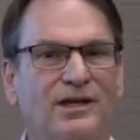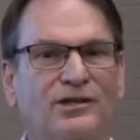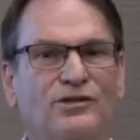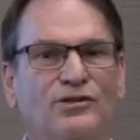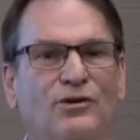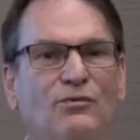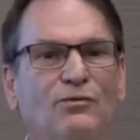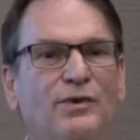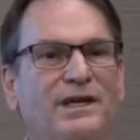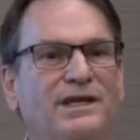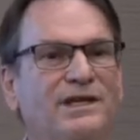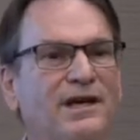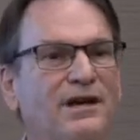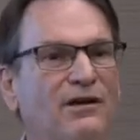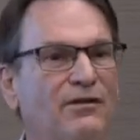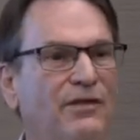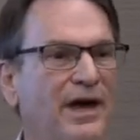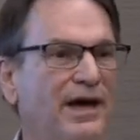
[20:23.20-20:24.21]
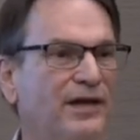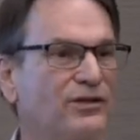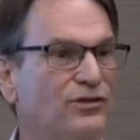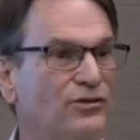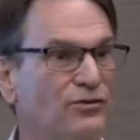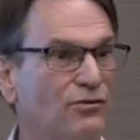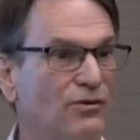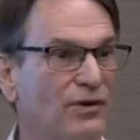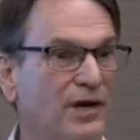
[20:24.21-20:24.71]
we tell that
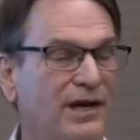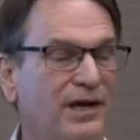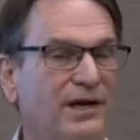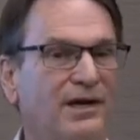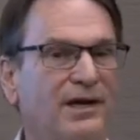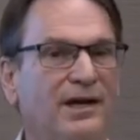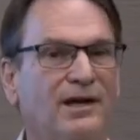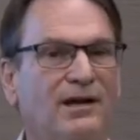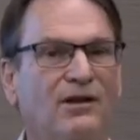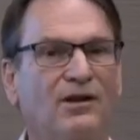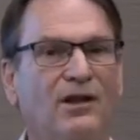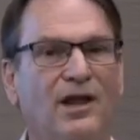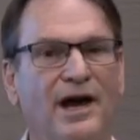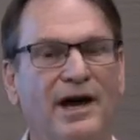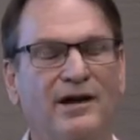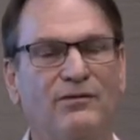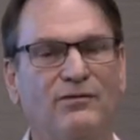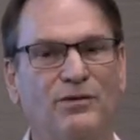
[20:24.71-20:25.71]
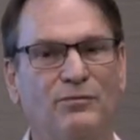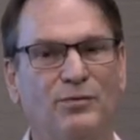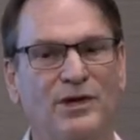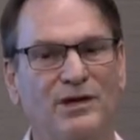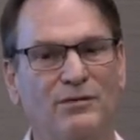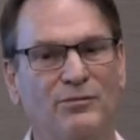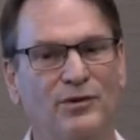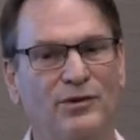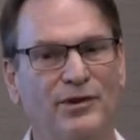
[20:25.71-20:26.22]
story, and a lot of the
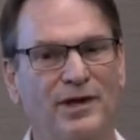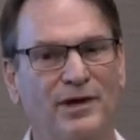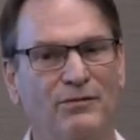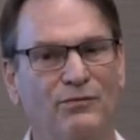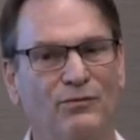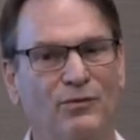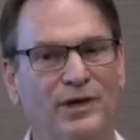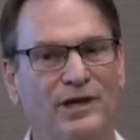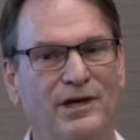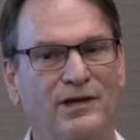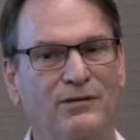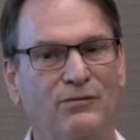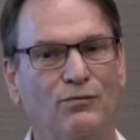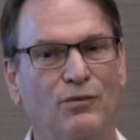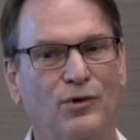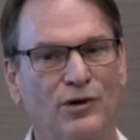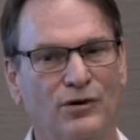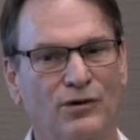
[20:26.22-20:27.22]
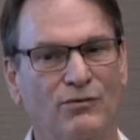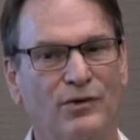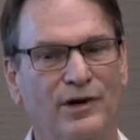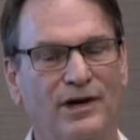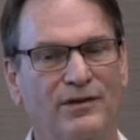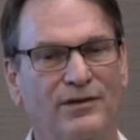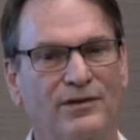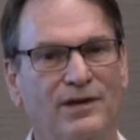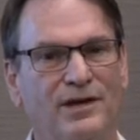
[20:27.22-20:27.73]
people that we work
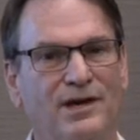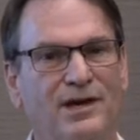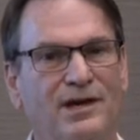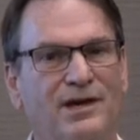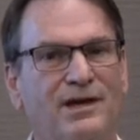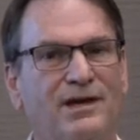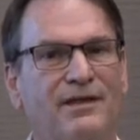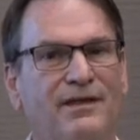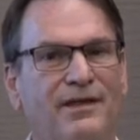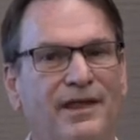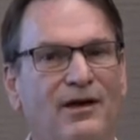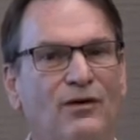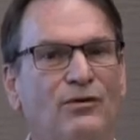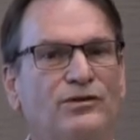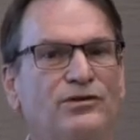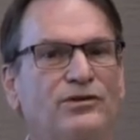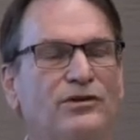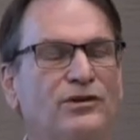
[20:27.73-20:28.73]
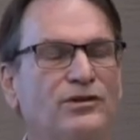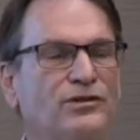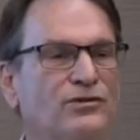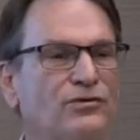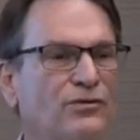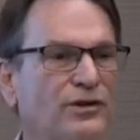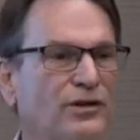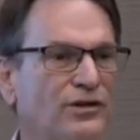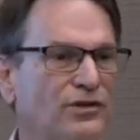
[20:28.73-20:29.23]
with, those are the
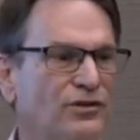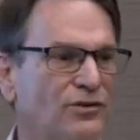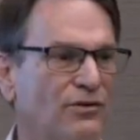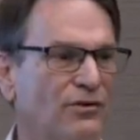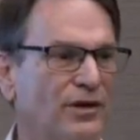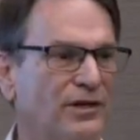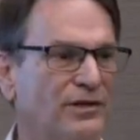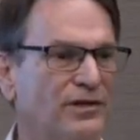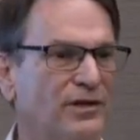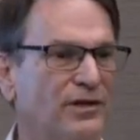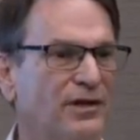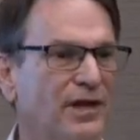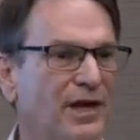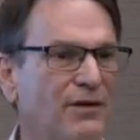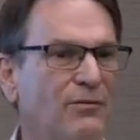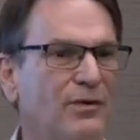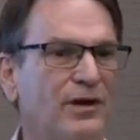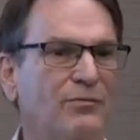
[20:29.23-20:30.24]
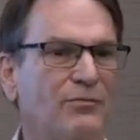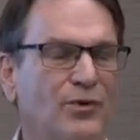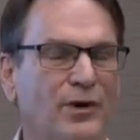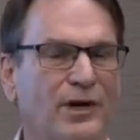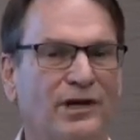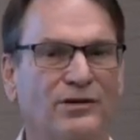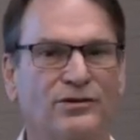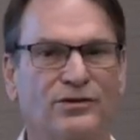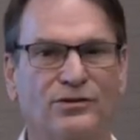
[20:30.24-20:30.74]
sort of stories that they want to
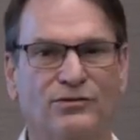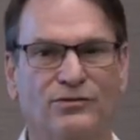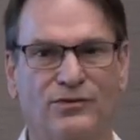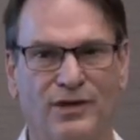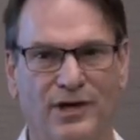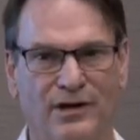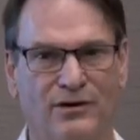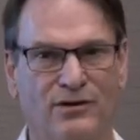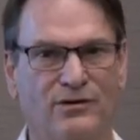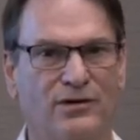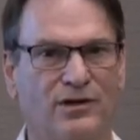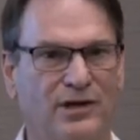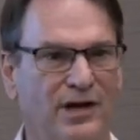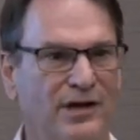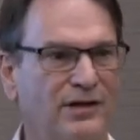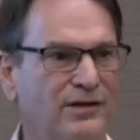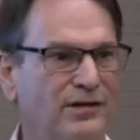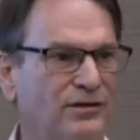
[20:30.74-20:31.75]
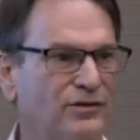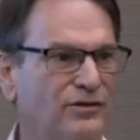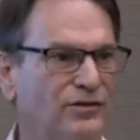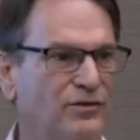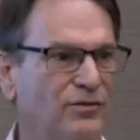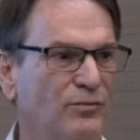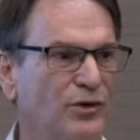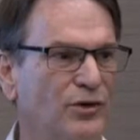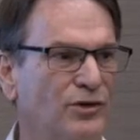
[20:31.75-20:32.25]
bring to their young
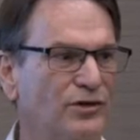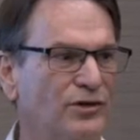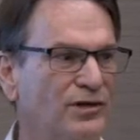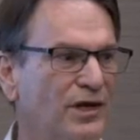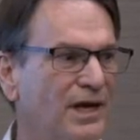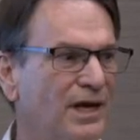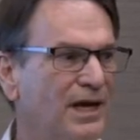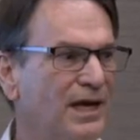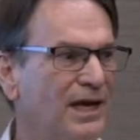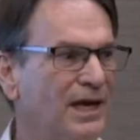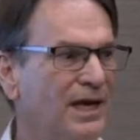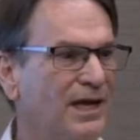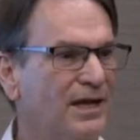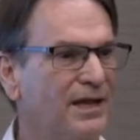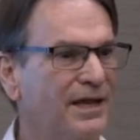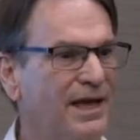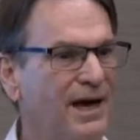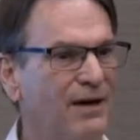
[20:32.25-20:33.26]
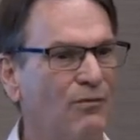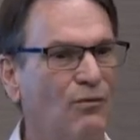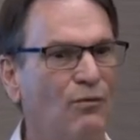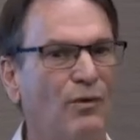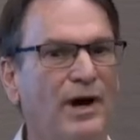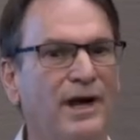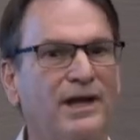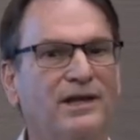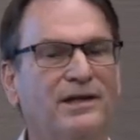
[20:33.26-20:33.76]
consumers that
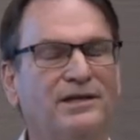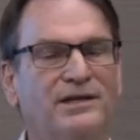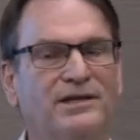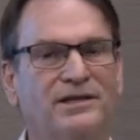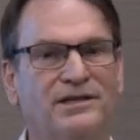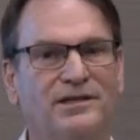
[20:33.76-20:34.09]
want it to